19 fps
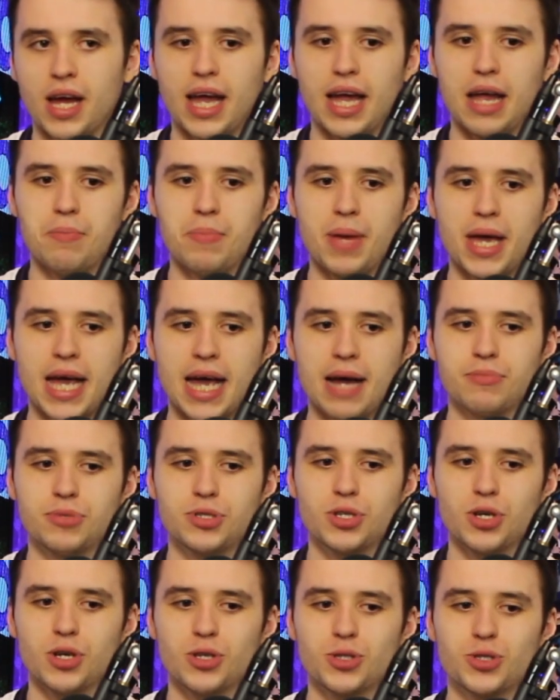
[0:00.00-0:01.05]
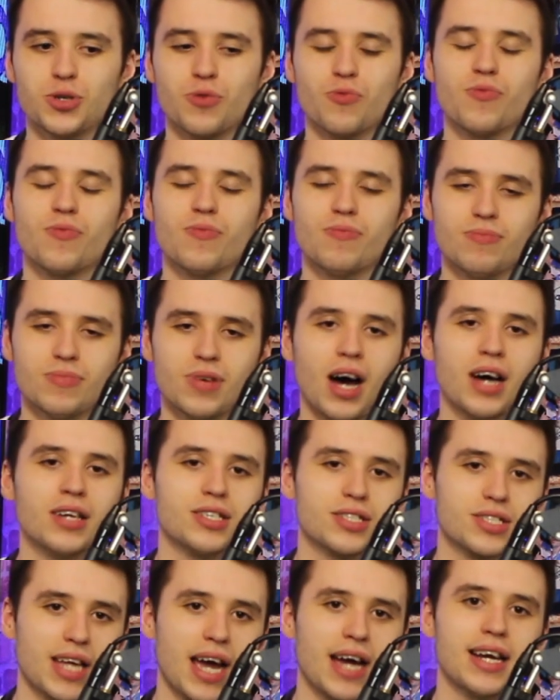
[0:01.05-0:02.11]
him being able to
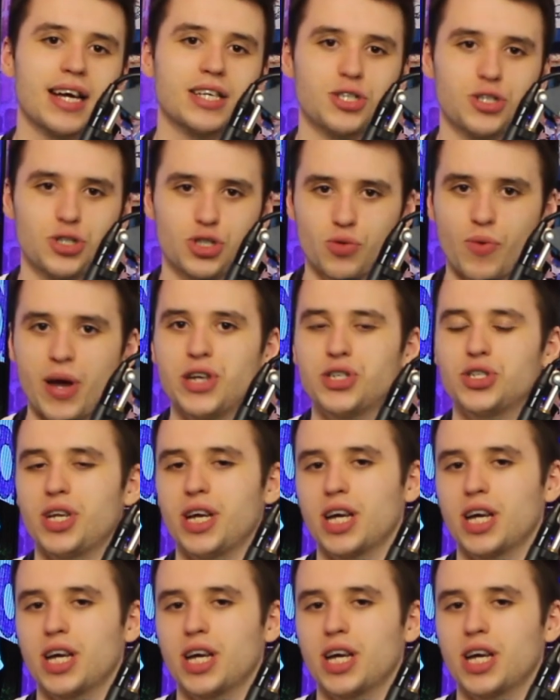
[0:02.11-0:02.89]
understand that situation,